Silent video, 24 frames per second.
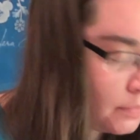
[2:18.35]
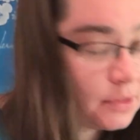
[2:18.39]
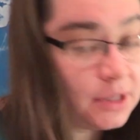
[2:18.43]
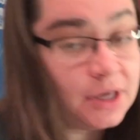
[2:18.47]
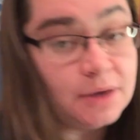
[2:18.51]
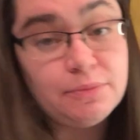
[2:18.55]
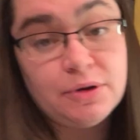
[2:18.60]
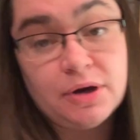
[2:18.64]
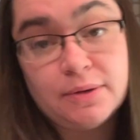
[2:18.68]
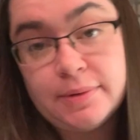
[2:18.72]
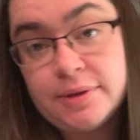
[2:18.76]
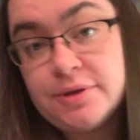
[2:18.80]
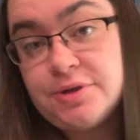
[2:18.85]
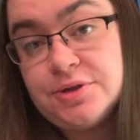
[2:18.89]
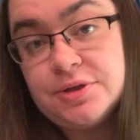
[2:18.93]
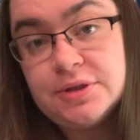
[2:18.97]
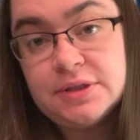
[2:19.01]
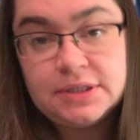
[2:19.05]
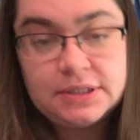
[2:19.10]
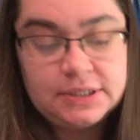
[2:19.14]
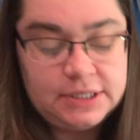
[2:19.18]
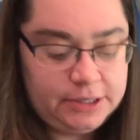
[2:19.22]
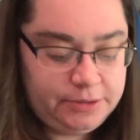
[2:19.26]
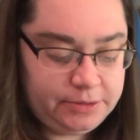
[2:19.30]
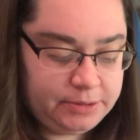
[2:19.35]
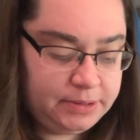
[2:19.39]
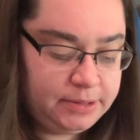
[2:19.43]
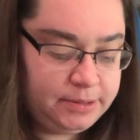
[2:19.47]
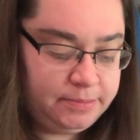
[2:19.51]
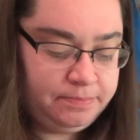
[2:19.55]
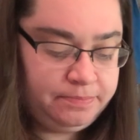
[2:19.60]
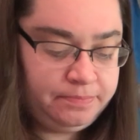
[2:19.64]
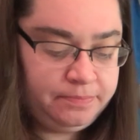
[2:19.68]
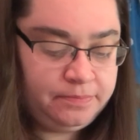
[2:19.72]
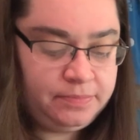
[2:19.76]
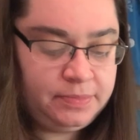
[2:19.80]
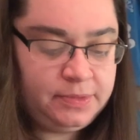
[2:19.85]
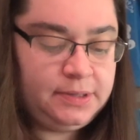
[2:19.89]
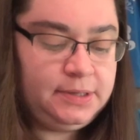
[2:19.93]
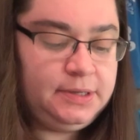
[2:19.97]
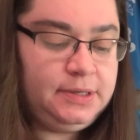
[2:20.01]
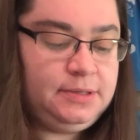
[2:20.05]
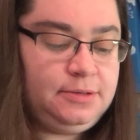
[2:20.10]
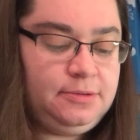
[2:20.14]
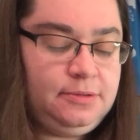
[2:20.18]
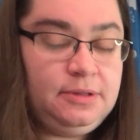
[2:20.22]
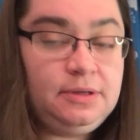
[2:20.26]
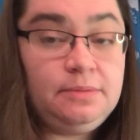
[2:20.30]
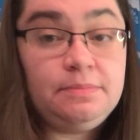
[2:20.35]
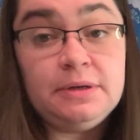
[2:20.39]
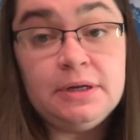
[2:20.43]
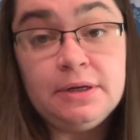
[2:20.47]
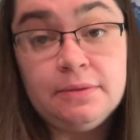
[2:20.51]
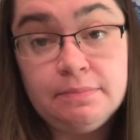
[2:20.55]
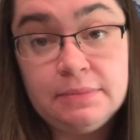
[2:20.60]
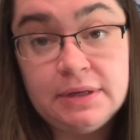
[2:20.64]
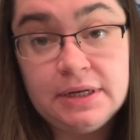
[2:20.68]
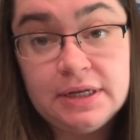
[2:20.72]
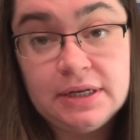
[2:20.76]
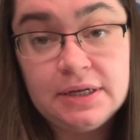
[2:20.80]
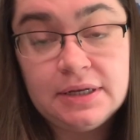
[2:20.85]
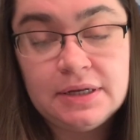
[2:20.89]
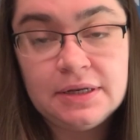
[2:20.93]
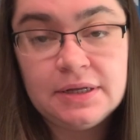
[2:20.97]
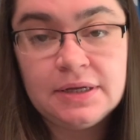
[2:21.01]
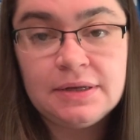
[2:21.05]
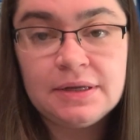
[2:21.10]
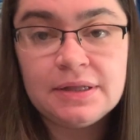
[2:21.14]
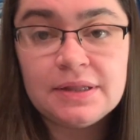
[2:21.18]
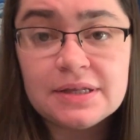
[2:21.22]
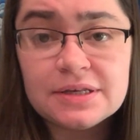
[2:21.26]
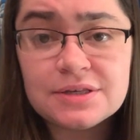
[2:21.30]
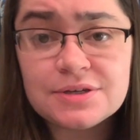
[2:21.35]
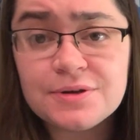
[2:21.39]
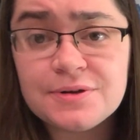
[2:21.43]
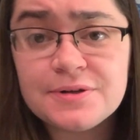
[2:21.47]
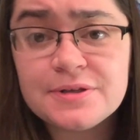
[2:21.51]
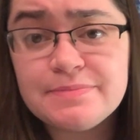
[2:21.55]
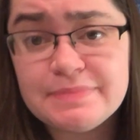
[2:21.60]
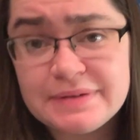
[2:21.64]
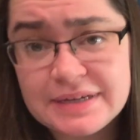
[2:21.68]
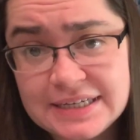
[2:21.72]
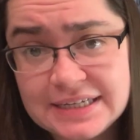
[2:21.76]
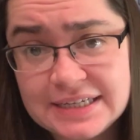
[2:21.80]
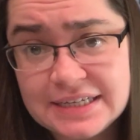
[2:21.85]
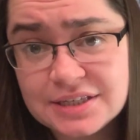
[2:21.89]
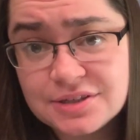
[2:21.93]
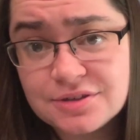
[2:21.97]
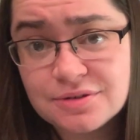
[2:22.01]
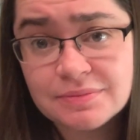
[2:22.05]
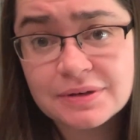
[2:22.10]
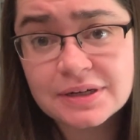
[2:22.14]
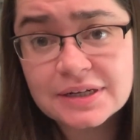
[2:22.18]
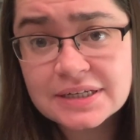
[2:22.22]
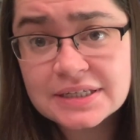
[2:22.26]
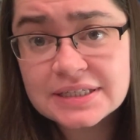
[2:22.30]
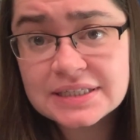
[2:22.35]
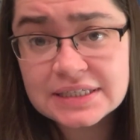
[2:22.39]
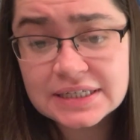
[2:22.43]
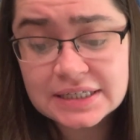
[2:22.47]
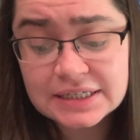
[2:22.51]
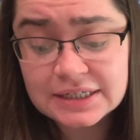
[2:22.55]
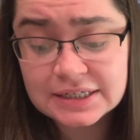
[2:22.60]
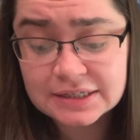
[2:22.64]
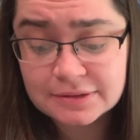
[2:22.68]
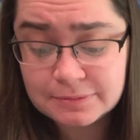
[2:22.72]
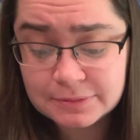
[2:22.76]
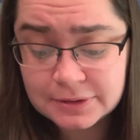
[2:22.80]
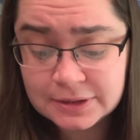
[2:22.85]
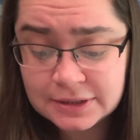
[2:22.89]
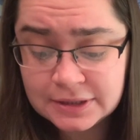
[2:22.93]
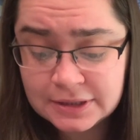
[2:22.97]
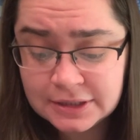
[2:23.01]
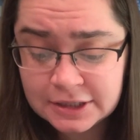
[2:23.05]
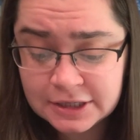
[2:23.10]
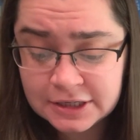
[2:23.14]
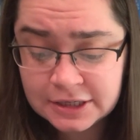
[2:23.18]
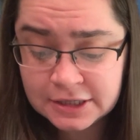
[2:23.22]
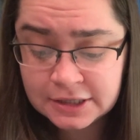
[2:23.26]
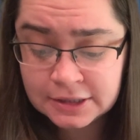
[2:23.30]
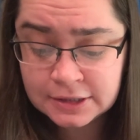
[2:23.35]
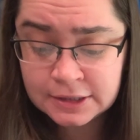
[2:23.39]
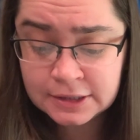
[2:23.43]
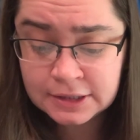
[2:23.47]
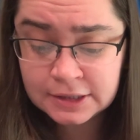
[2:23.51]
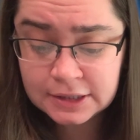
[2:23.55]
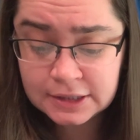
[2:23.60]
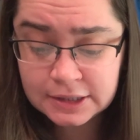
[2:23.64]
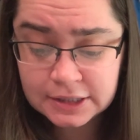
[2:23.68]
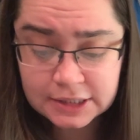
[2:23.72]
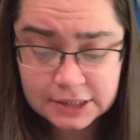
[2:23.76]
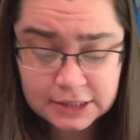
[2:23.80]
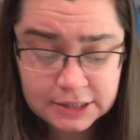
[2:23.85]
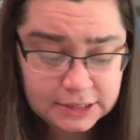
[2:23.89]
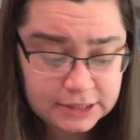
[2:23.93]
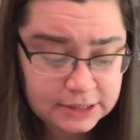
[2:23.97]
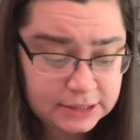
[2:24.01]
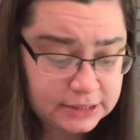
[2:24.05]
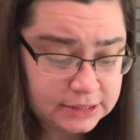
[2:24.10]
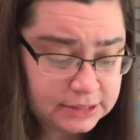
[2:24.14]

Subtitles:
I probably shouldn't stare at them. It's only been a minute. This hurts my knee, so I'm gonna stand up and